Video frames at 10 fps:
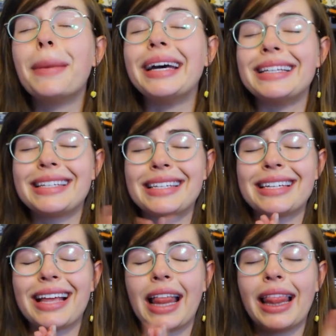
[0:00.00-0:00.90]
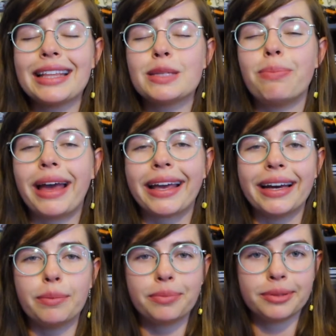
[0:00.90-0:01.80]
But let's back
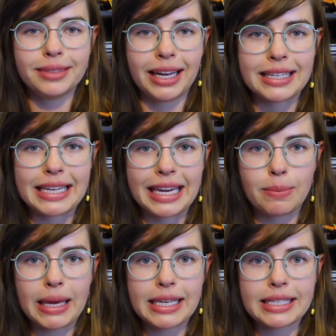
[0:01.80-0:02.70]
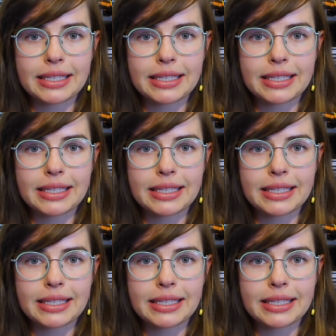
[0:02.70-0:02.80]
up a teeny bit.